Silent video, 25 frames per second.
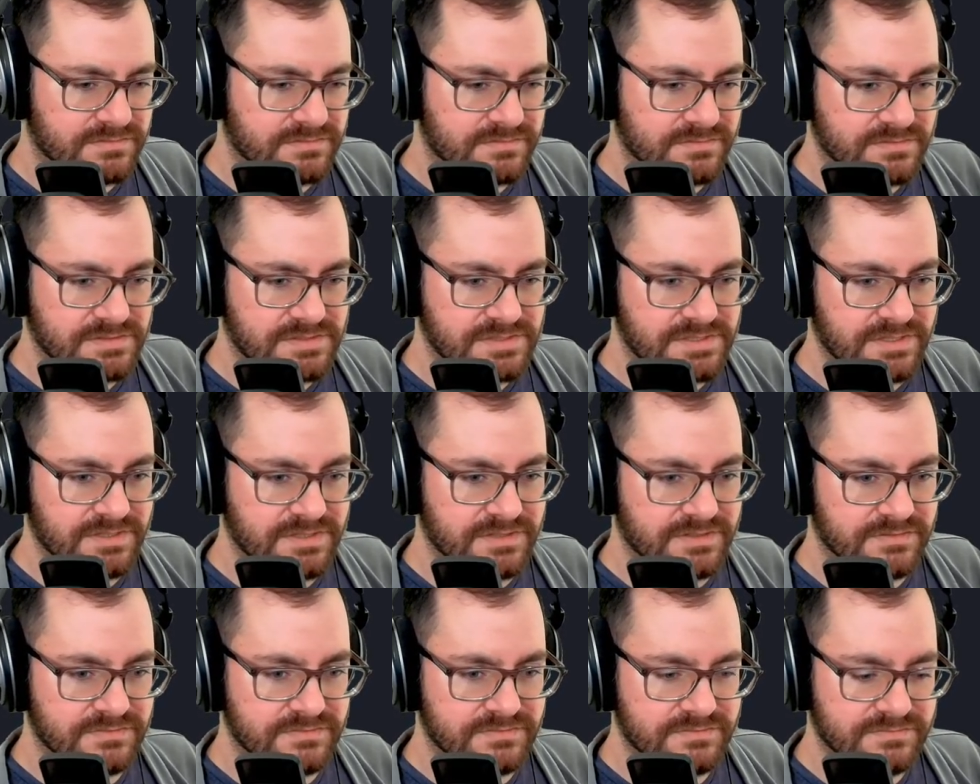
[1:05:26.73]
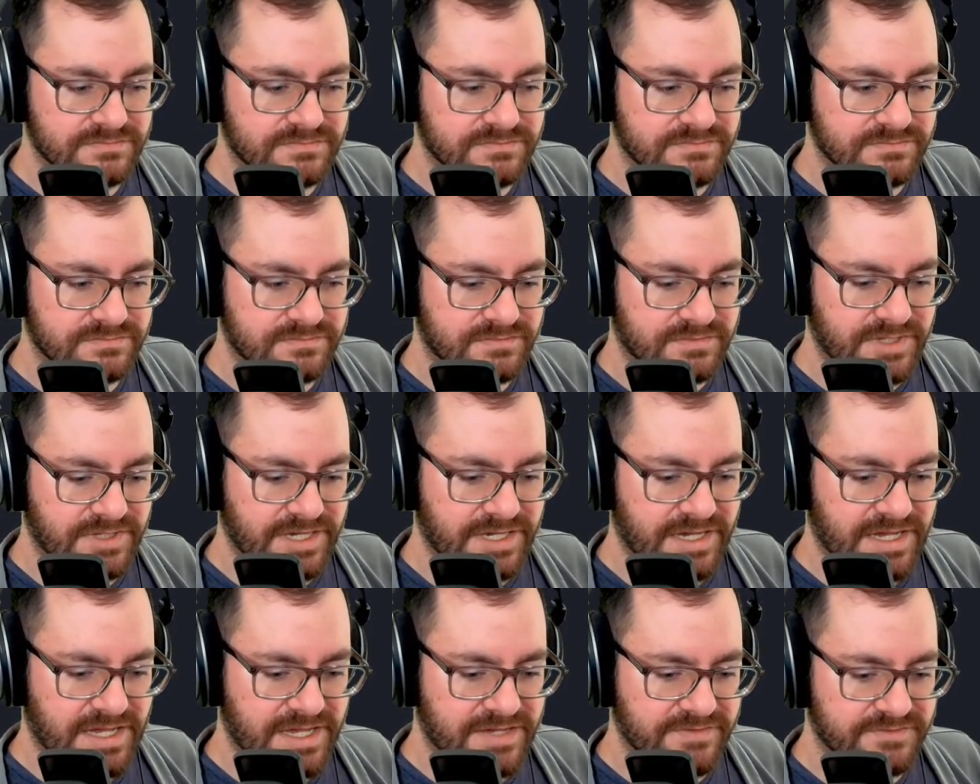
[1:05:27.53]
So,
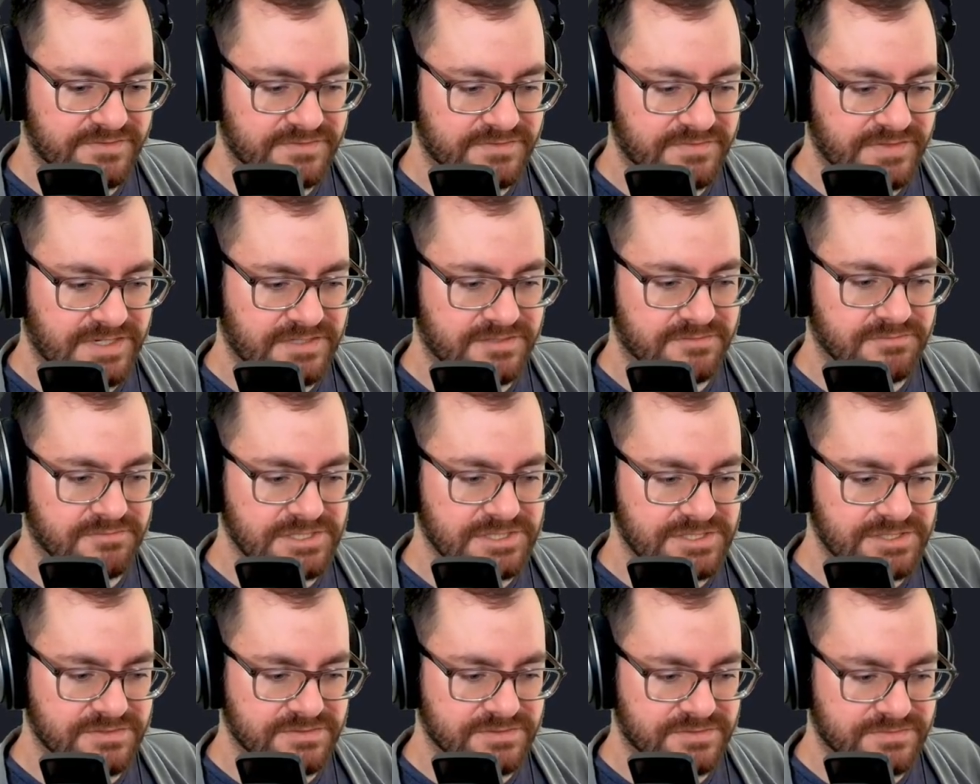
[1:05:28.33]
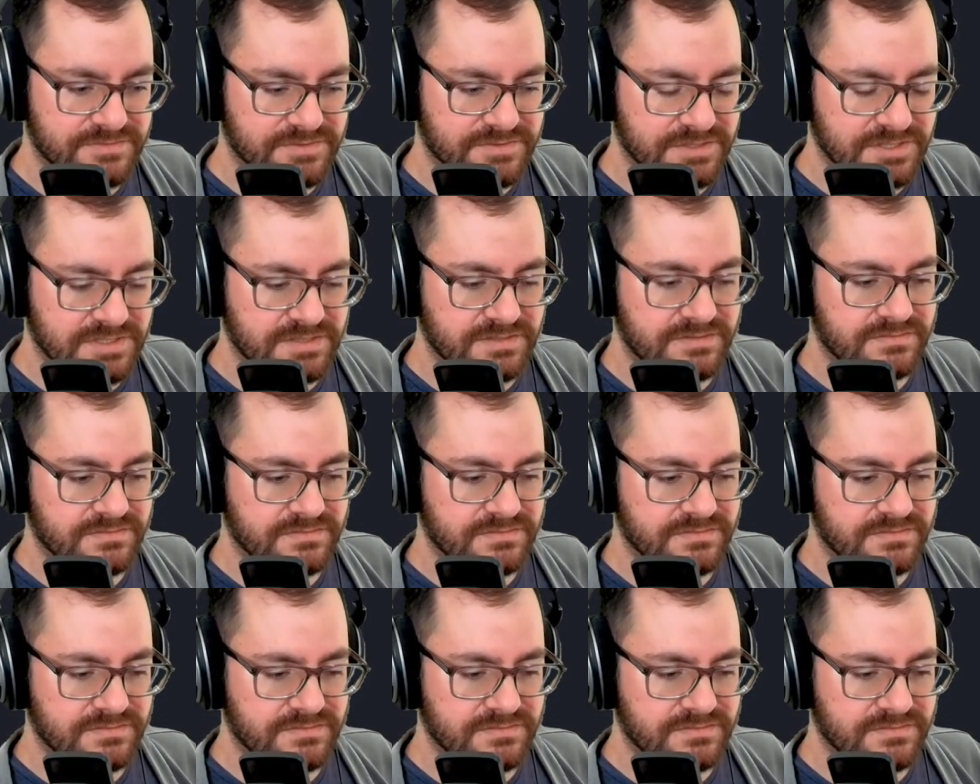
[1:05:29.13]
yeah, I haven't found much use for it.